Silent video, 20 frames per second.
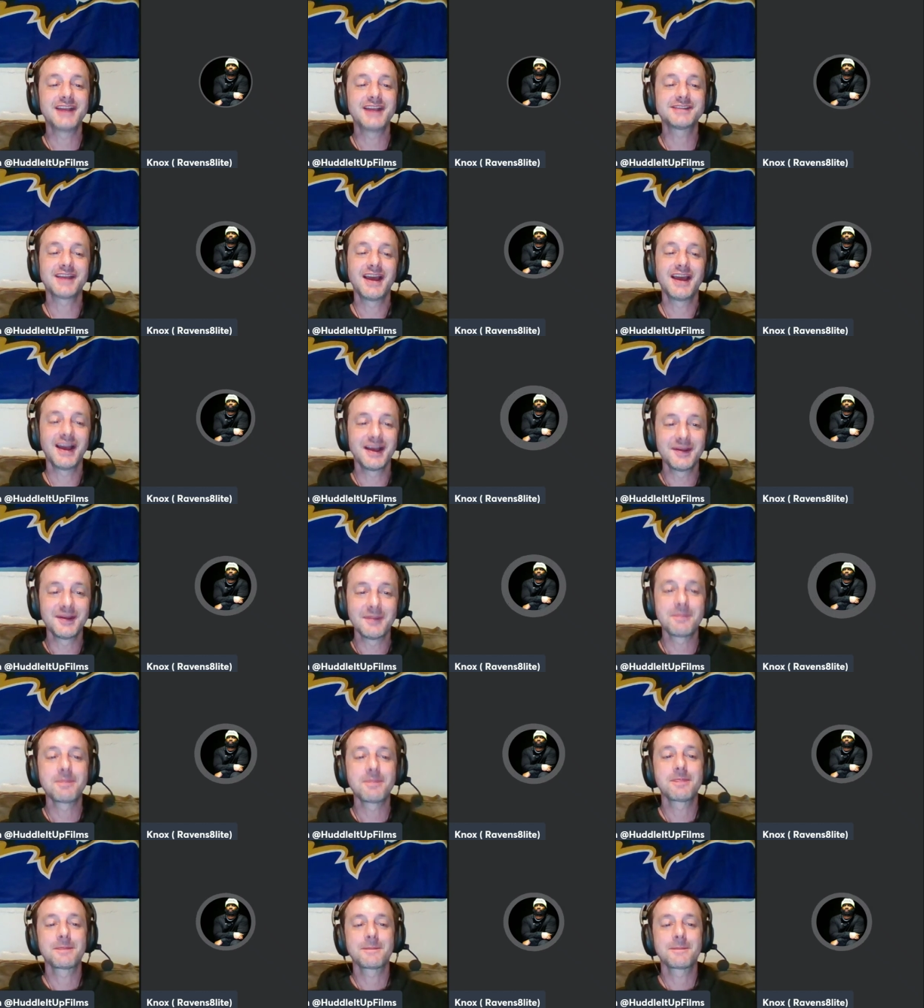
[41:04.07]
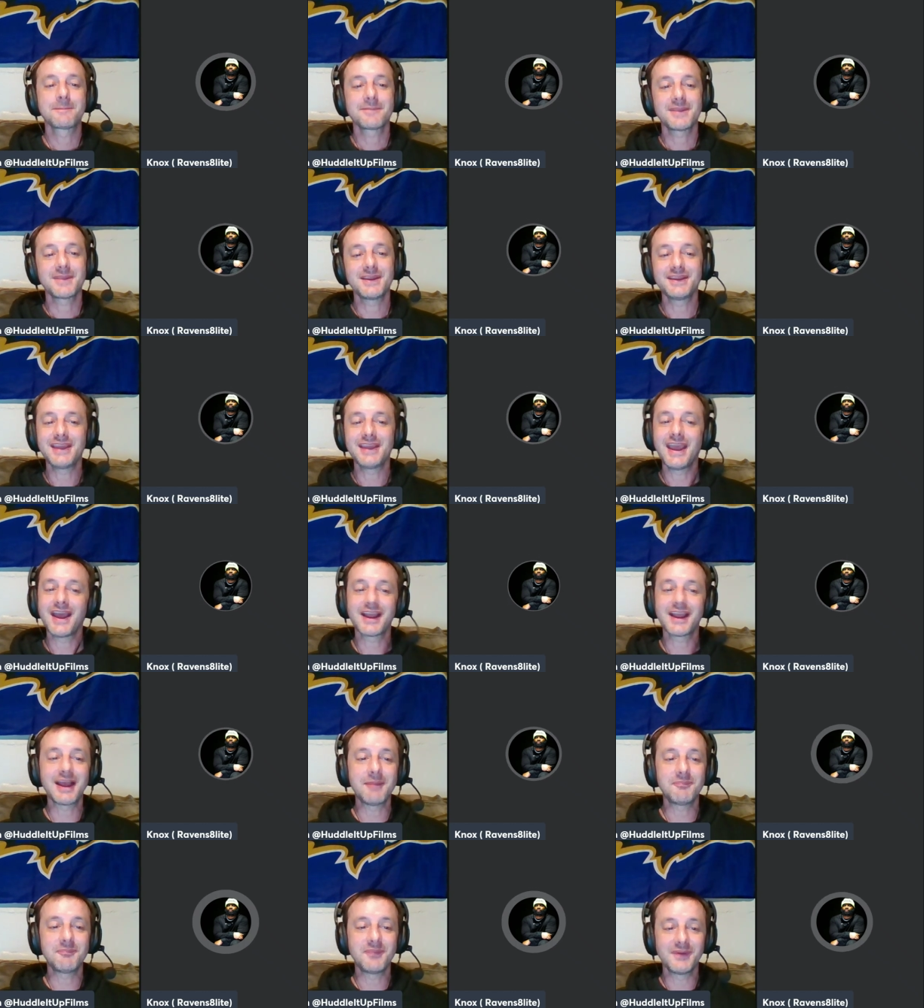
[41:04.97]
you was getting right, man. Yeah, I, I
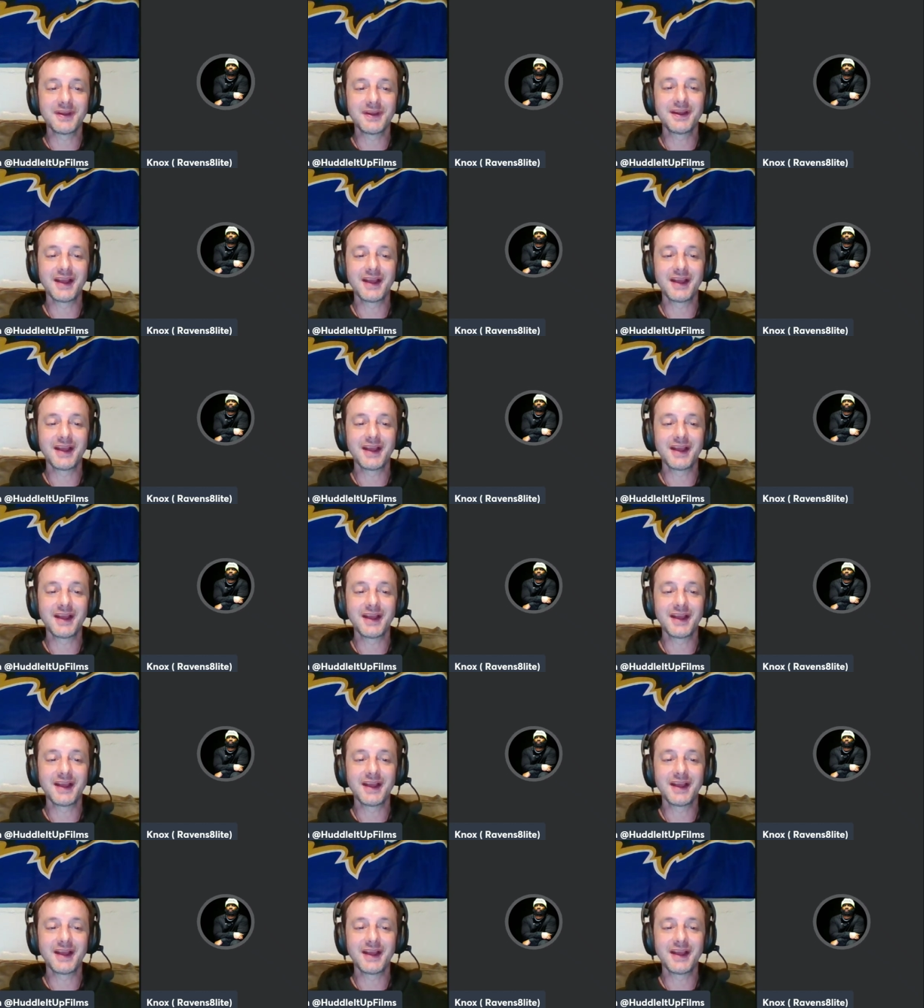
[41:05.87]
got. I